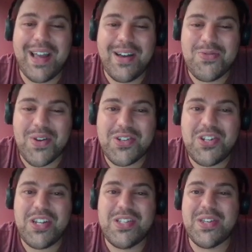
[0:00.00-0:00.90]
I was wrong.
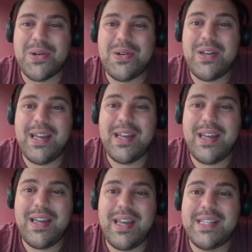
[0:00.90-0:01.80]
It's
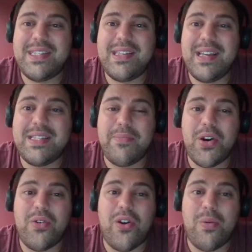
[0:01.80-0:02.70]

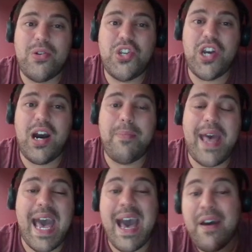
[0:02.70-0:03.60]
about her
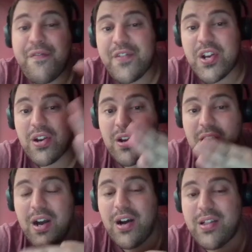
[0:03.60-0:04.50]
job after
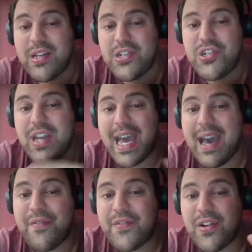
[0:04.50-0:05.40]
college.
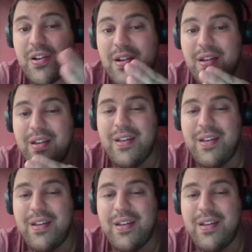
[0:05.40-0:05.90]
After.